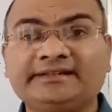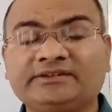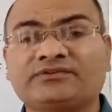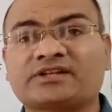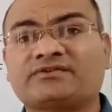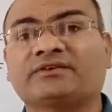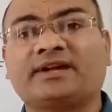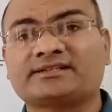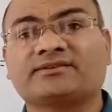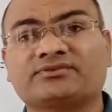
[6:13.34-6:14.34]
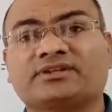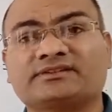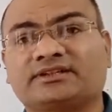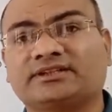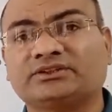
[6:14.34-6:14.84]
difference between
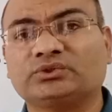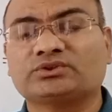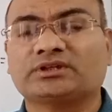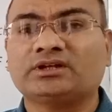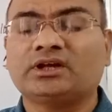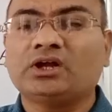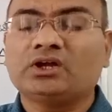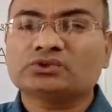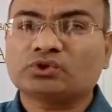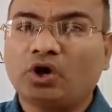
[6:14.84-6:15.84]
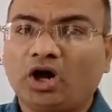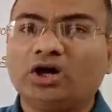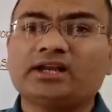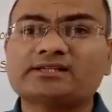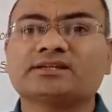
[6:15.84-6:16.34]
assumptions and conclusion. So
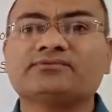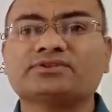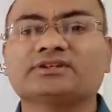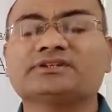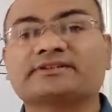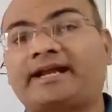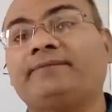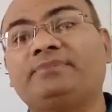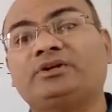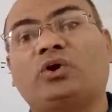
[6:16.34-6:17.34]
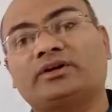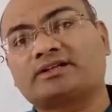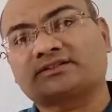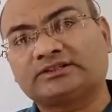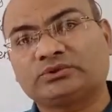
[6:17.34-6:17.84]
all assumptions can be called
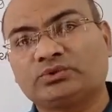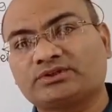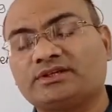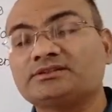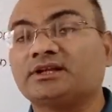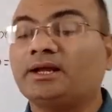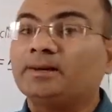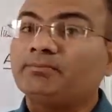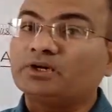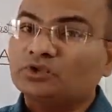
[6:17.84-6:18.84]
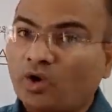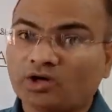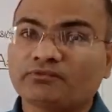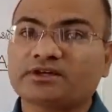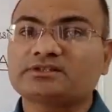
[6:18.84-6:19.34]
as conclusions, but
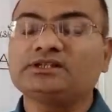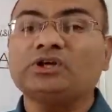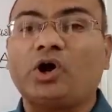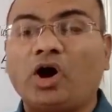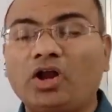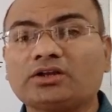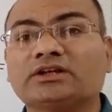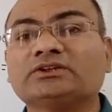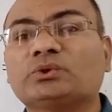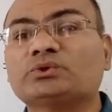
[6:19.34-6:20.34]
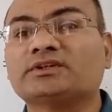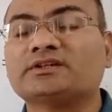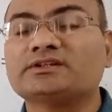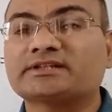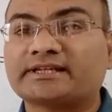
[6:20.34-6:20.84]
conversely all
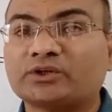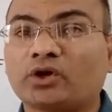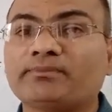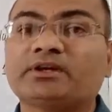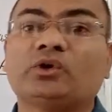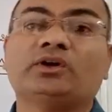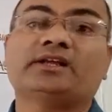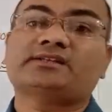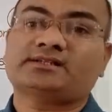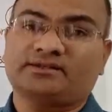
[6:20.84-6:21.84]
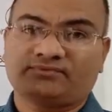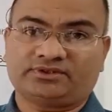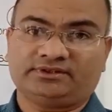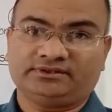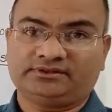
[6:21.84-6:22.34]
conclusions cannot be called as
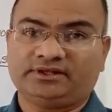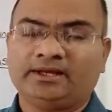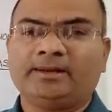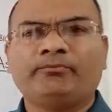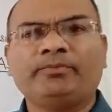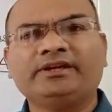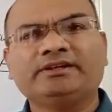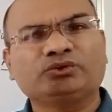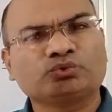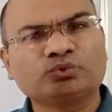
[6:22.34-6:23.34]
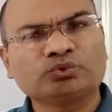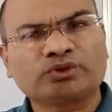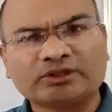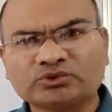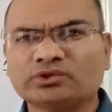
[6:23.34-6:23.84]
assumptions. Mean to
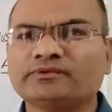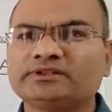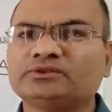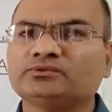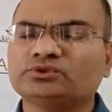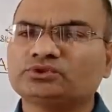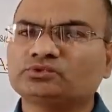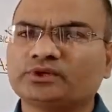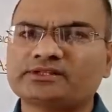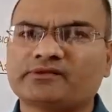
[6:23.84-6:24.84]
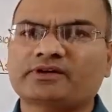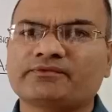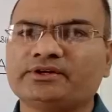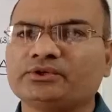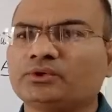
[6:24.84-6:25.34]
conclude with today's our
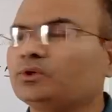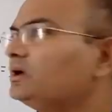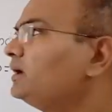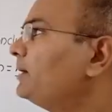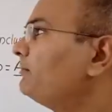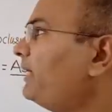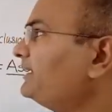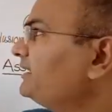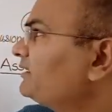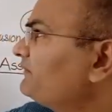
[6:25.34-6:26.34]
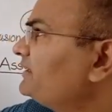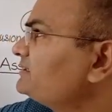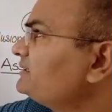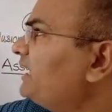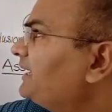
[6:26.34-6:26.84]
video, my dear
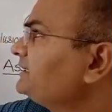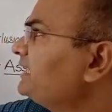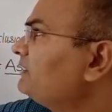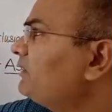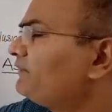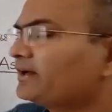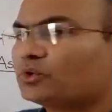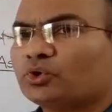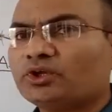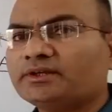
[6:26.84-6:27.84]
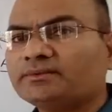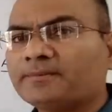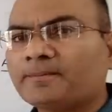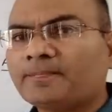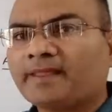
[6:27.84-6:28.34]
friends, in ideal way of arguing,
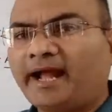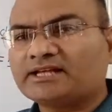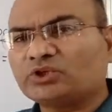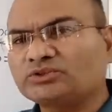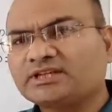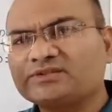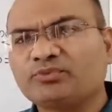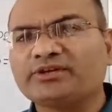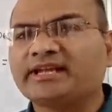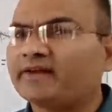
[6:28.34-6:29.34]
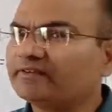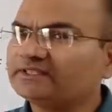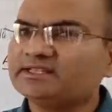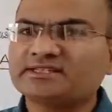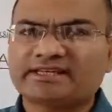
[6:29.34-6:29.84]
as author is putting
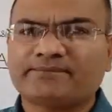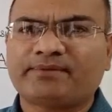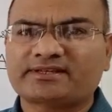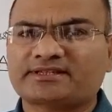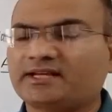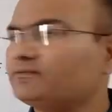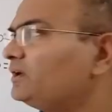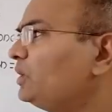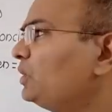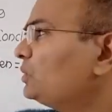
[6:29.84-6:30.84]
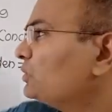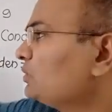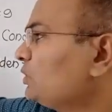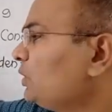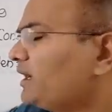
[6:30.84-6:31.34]
everything step by step,
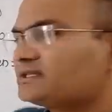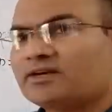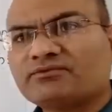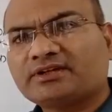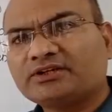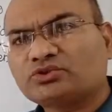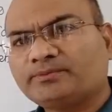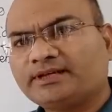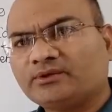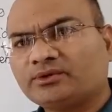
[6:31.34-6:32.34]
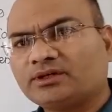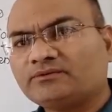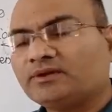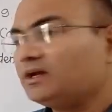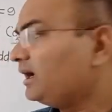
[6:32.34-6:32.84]
no assumption is to be
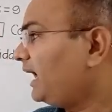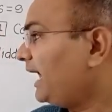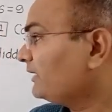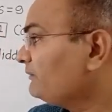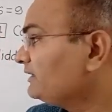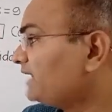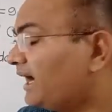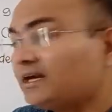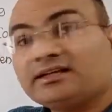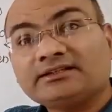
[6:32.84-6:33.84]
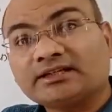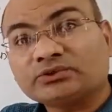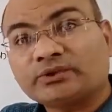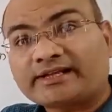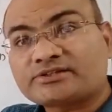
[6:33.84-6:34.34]
developed and we directly
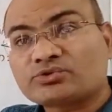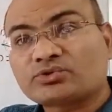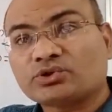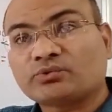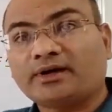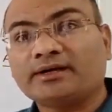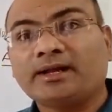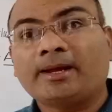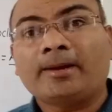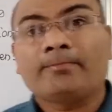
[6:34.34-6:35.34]
conclude x is equal to 1,